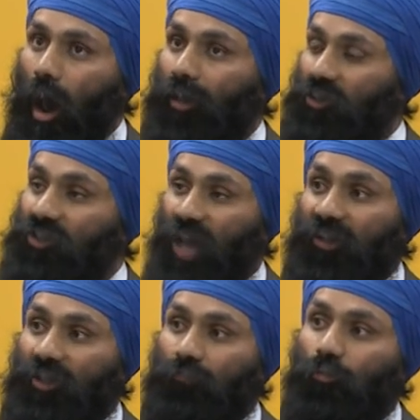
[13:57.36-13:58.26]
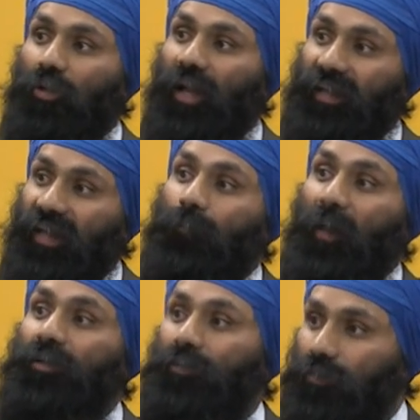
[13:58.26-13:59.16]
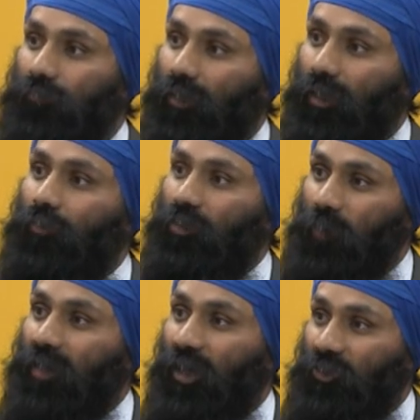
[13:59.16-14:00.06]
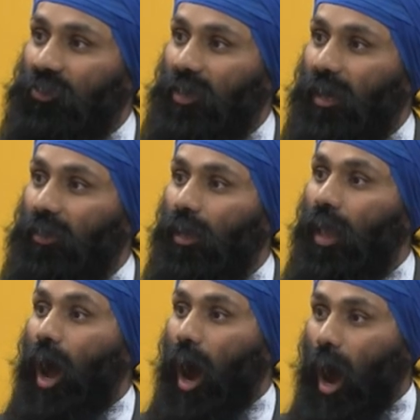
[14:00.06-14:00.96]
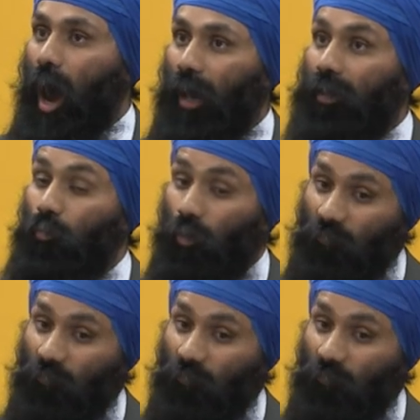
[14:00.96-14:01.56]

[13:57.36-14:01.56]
She's acting more like an independent in the respect that she's saying, I will